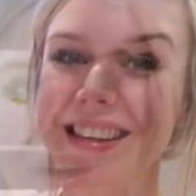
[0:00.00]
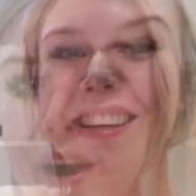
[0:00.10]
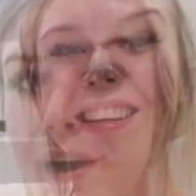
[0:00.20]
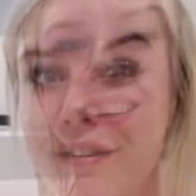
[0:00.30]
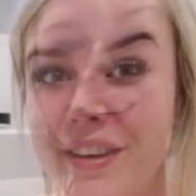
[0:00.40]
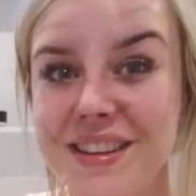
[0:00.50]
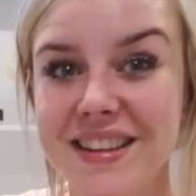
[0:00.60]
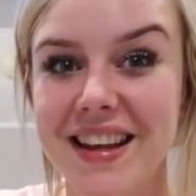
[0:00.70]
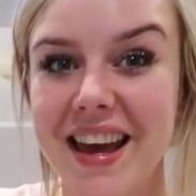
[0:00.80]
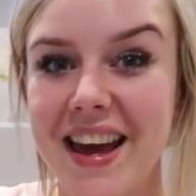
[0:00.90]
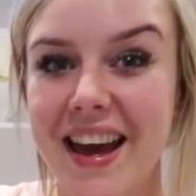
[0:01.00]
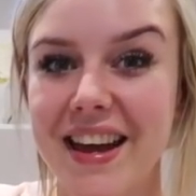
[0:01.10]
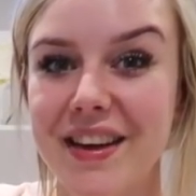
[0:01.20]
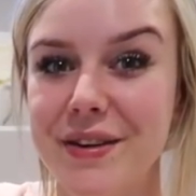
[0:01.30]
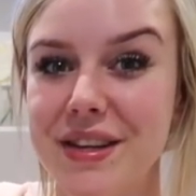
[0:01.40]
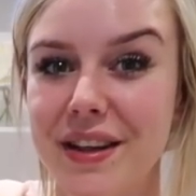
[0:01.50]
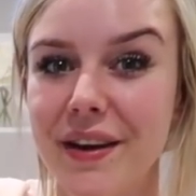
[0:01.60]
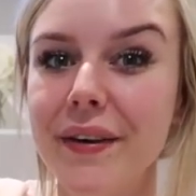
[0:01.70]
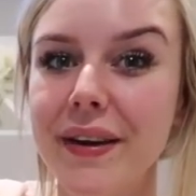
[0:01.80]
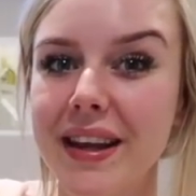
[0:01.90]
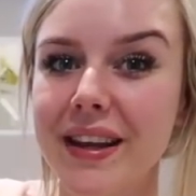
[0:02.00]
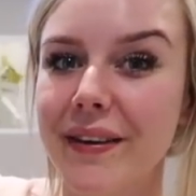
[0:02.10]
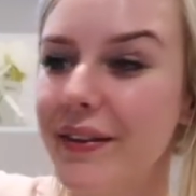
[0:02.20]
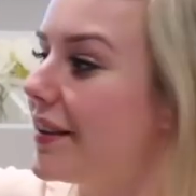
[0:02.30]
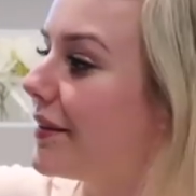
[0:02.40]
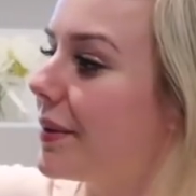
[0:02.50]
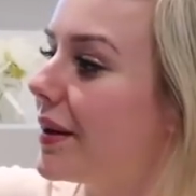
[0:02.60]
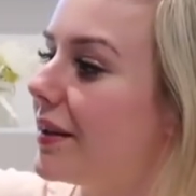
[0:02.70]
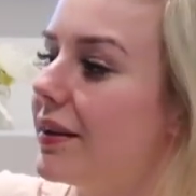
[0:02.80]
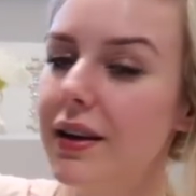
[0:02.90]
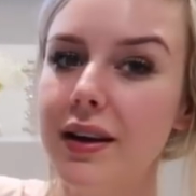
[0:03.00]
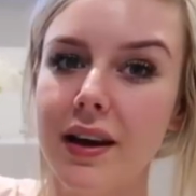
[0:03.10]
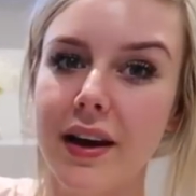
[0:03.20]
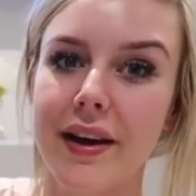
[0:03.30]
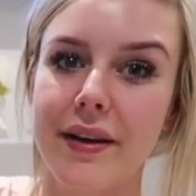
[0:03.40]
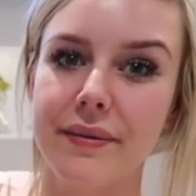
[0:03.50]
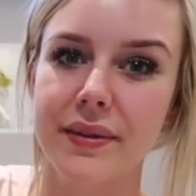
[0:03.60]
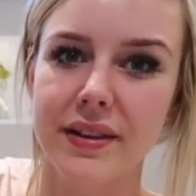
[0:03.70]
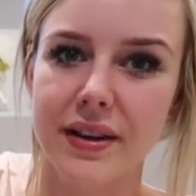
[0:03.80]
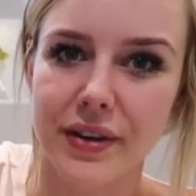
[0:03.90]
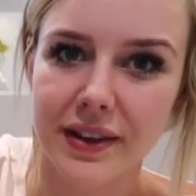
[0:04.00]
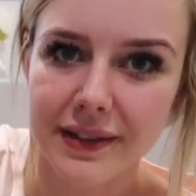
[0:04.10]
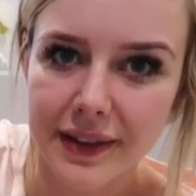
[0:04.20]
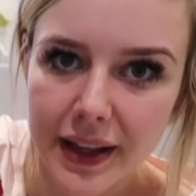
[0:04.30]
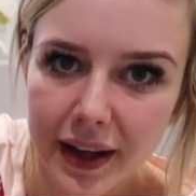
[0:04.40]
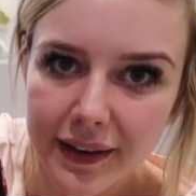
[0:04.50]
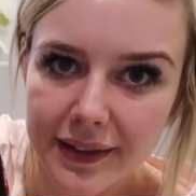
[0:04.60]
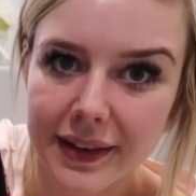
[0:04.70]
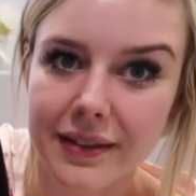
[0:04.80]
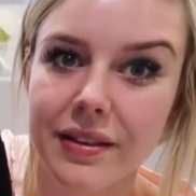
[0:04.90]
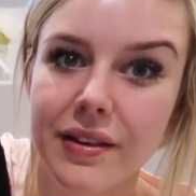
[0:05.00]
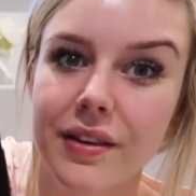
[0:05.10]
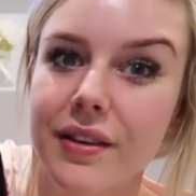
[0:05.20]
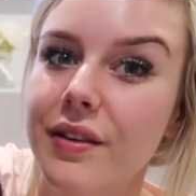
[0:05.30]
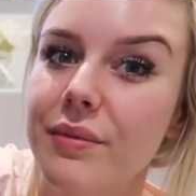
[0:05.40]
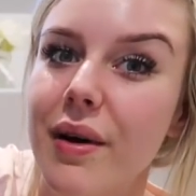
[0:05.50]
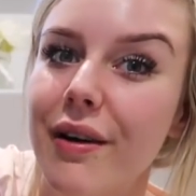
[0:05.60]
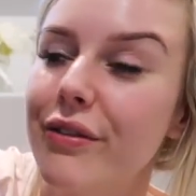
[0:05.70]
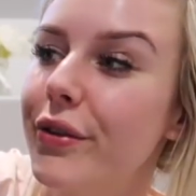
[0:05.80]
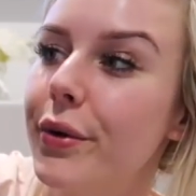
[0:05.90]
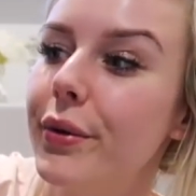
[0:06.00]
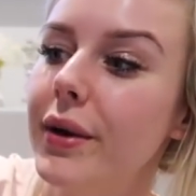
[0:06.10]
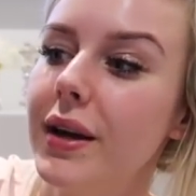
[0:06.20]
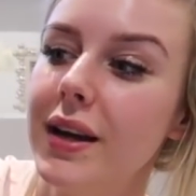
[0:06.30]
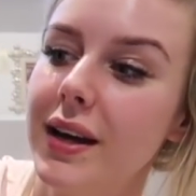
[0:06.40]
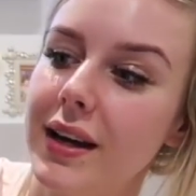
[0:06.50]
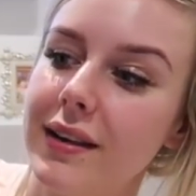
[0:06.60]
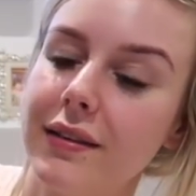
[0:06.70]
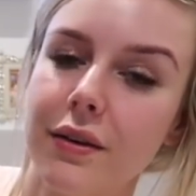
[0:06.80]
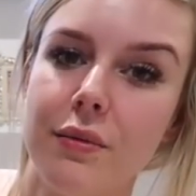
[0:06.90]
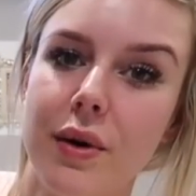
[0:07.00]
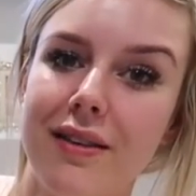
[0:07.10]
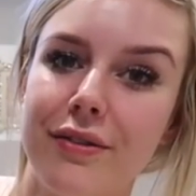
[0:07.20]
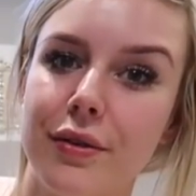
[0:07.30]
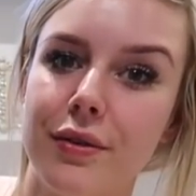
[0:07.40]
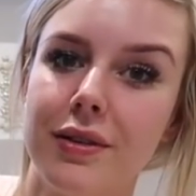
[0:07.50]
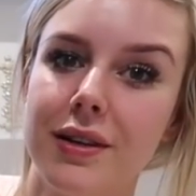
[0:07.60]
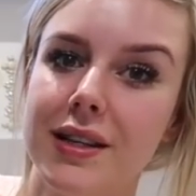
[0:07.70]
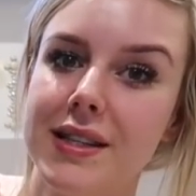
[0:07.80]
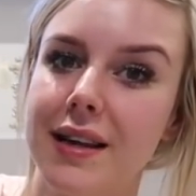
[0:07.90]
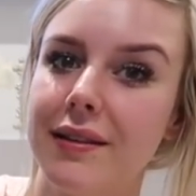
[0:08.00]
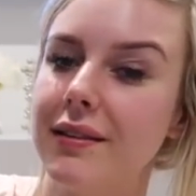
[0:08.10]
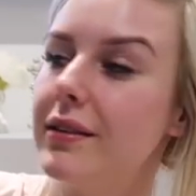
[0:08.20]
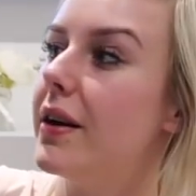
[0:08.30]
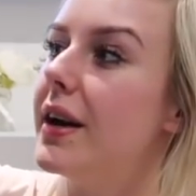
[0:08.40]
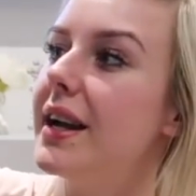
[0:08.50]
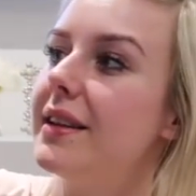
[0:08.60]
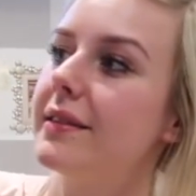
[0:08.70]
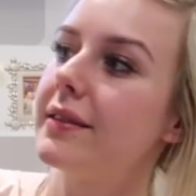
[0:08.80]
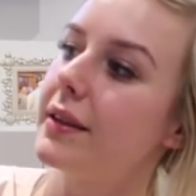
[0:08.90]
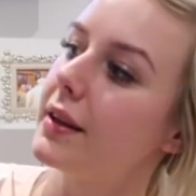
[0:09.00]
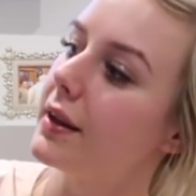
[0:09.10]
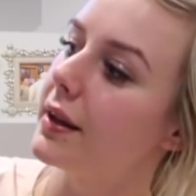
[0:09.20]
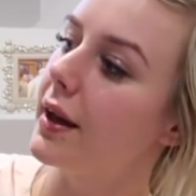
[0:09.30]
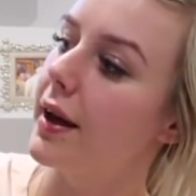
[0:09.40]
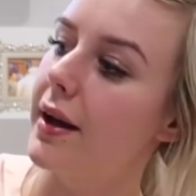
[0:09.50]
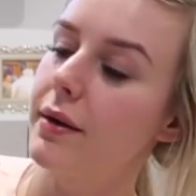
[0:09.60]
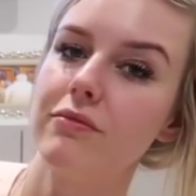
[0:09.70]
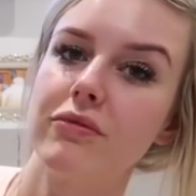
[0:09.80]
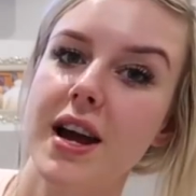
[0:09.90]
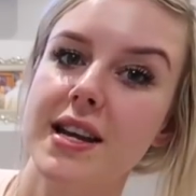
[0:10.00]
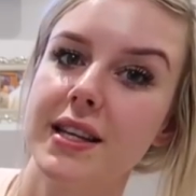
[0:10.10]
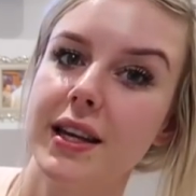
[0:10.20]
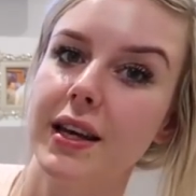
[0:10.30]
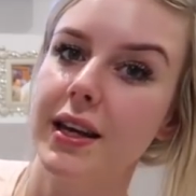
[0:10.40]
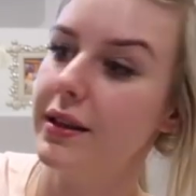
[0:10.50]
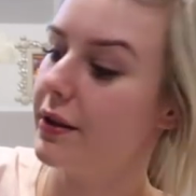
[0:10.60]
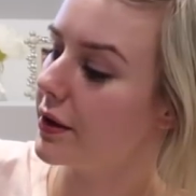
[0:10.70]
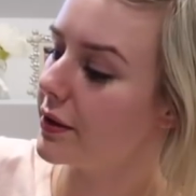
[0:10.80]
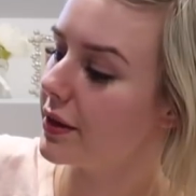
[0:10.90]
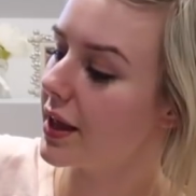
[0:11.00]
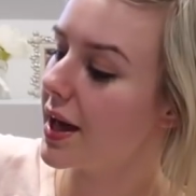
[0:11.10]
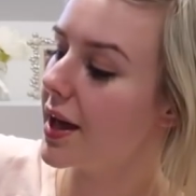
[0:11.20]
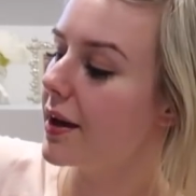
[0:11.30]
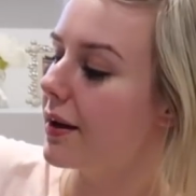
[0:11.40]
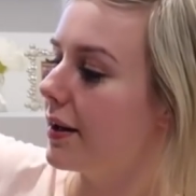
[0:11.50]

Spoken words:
Harvey did get a hoodie though. He got this one. I don't know if you can see there, it says Marvel, and it's got Marvel down the sides, red in the hood there.